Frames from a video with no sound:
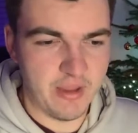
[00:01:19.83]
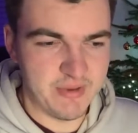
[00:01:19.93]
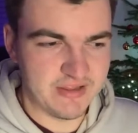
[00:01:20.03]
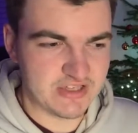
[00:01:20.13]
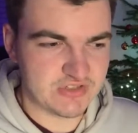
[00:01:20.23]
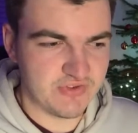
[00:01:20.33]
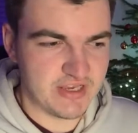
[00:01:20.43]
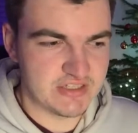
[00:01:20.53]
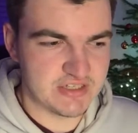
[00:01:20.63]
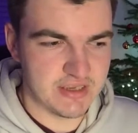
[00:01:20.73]
I mean, let's
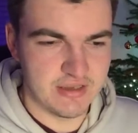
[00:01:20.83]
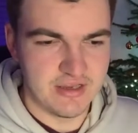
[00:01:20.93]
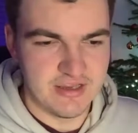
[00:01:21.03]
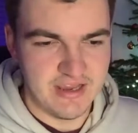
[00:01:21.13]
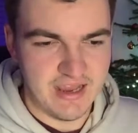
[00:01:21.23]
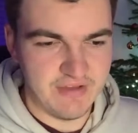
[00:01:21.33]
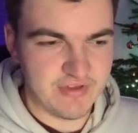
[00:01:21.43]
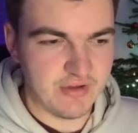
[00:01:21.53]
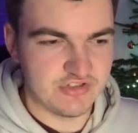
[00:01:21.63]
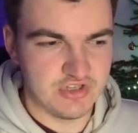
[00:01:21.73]
face it, if
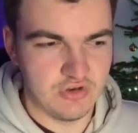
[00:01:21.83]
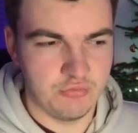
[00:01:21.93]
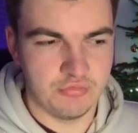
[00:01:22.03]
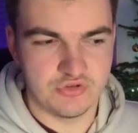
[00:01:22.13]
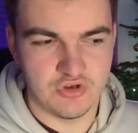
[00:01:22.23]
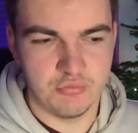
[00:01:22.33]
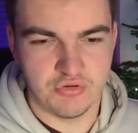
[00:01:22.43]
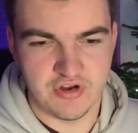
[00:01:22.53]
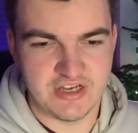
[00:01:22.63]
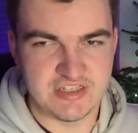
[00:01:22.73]
County do
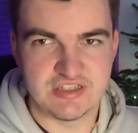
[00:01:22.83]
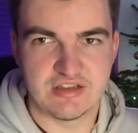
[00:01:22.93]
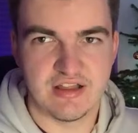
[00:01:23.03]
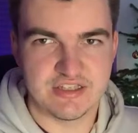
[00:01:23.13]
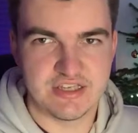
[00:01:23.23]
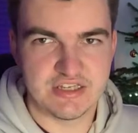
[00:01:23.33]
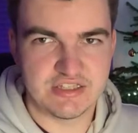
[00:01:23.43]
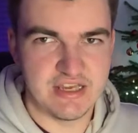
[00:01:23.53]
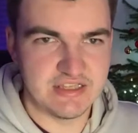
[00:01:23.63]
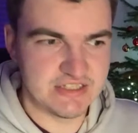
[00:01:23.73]
progress into the last
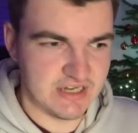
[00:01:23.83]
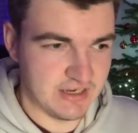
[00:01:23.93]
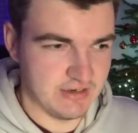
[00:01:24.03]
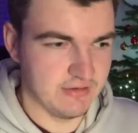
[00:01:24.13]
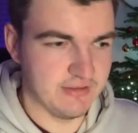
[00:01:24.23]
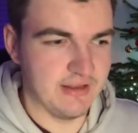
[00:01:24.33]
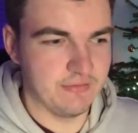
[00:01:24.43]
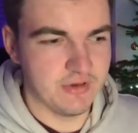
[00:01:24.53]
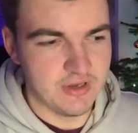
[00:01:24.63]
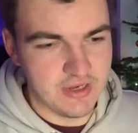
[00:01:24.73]
16 tonight,
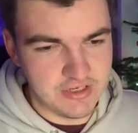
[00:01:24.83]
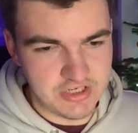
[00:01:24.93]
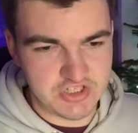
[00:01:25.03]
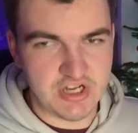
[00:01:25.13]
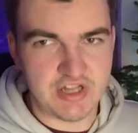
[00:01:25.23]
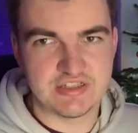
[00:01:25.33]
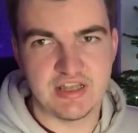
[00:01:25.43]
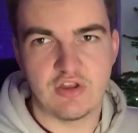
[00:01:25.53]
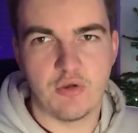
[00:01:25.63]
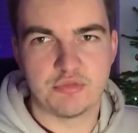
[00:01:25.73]
then you start to
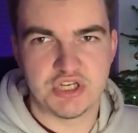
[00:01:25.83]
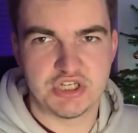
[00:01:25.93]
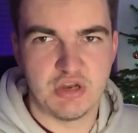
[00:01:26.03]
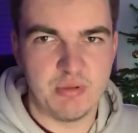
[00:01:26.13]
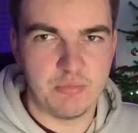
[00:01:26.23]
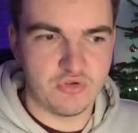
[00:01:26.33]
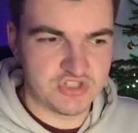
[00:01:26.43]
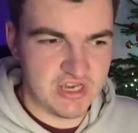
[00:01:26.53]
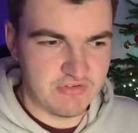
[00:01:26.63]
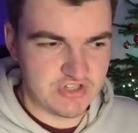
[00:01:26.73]
take the competition a bit more
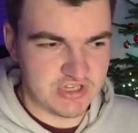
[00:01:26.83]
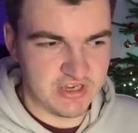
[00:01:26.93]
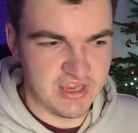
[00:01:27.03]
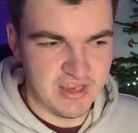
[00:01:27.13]
seriously.